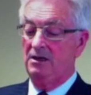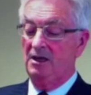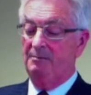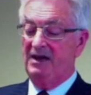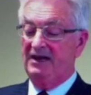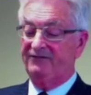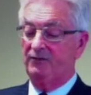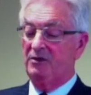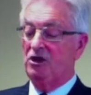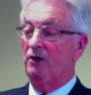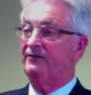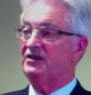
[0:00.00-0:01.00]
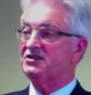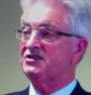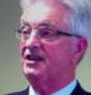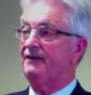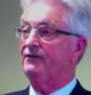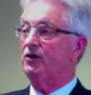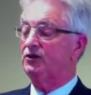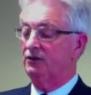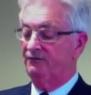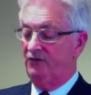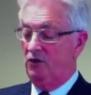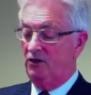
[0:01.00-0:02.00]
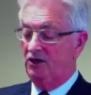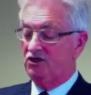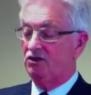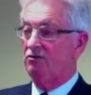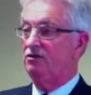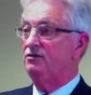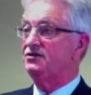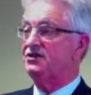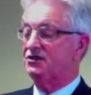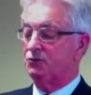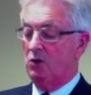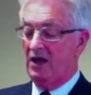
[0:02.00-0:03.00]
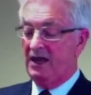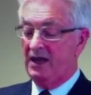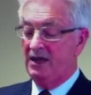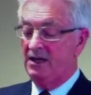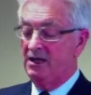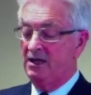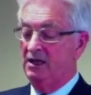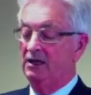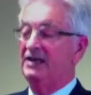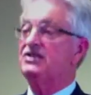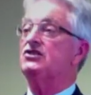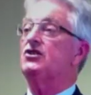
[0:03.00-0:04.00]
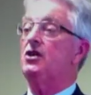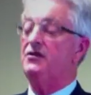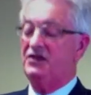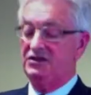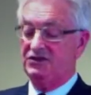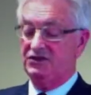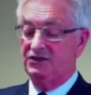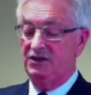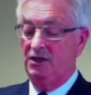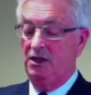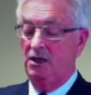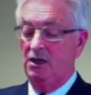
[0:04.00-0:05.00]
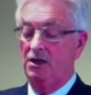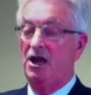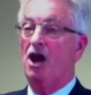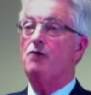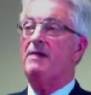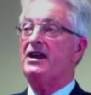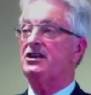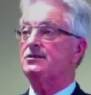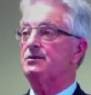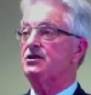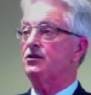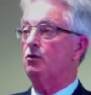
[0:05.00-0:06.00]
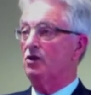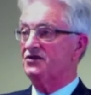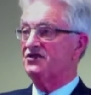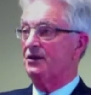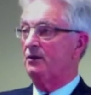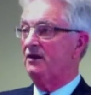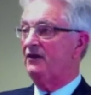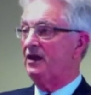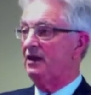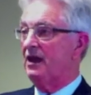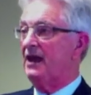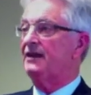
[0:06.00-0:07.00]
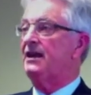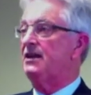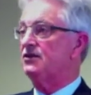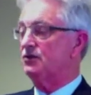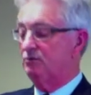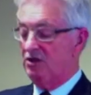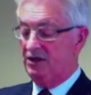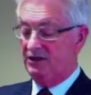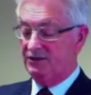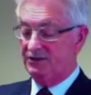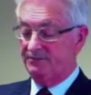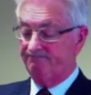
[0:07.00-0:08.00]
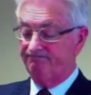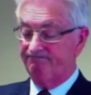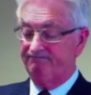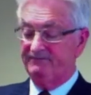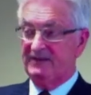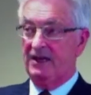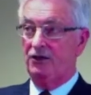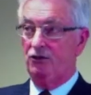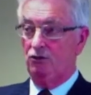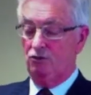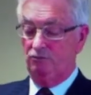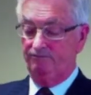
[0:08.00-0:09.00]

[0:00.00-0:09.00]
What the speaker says: Apart from the obvious stuff like the furniture and who sits where, let's try this. No management whatsoever at council meetings. None at all.